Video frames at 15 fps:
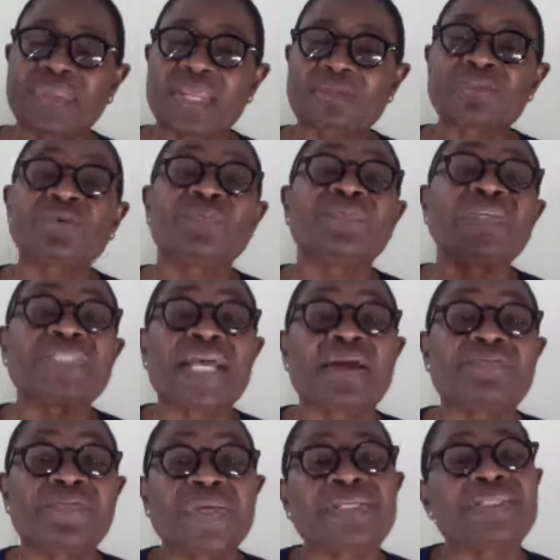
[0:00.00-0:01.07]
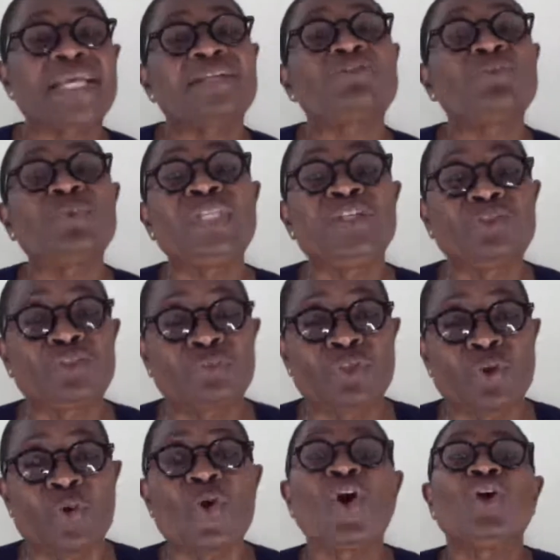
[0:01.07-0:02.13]
So these are things that you need to
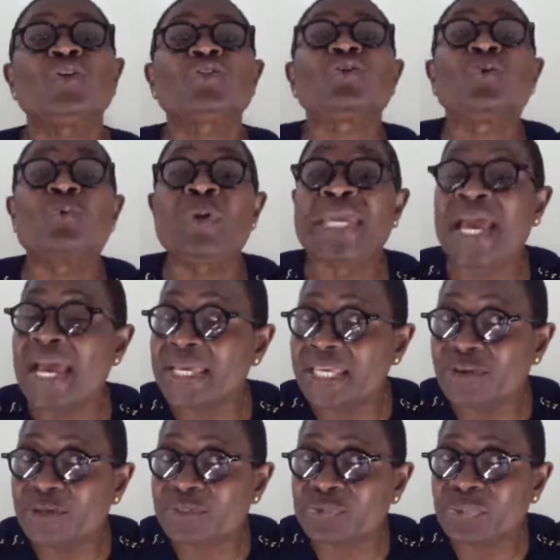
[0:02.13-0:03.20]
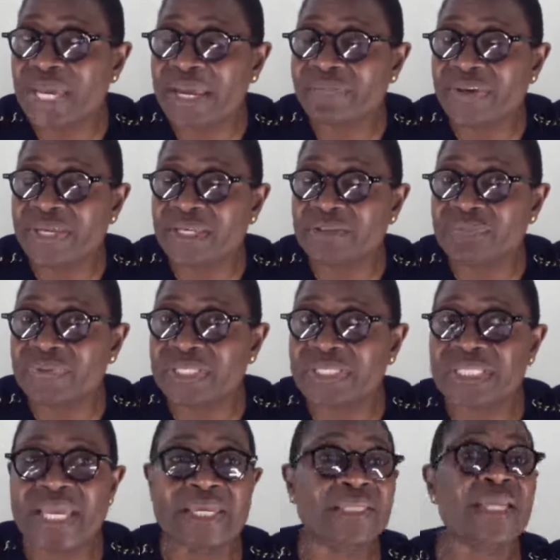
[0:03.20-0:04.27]
know. So we are here together in the
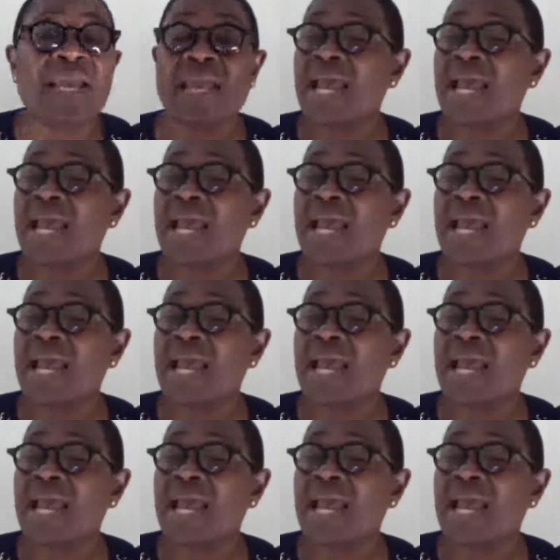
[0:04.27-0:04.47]
state.